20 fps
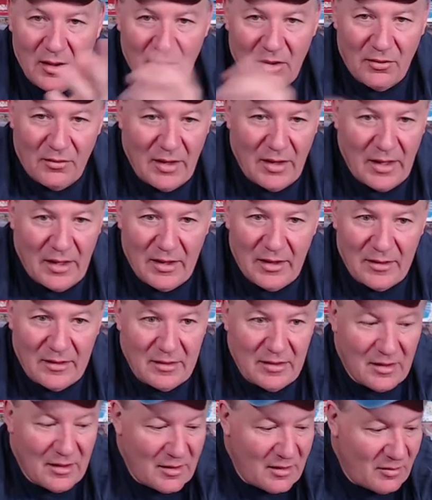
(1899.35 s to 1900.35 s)
Ran into
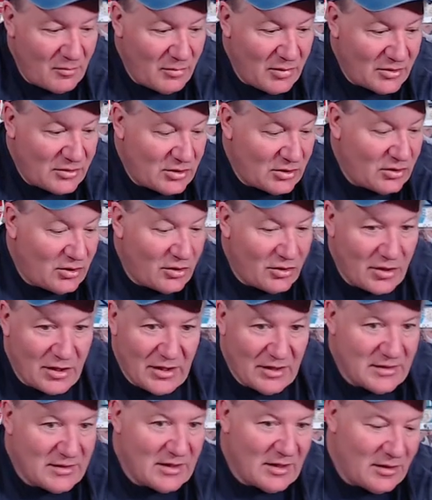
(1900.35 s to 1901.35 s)
a bunch of
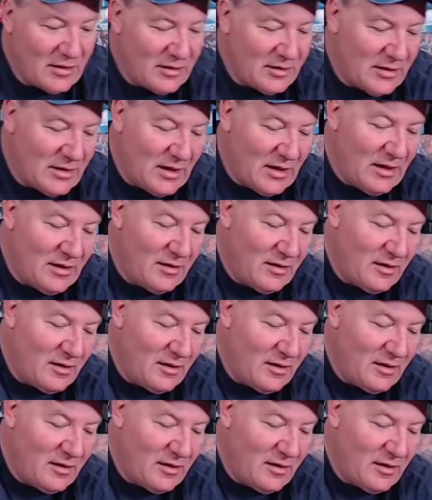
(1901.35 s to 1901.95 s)
turkeys the other day.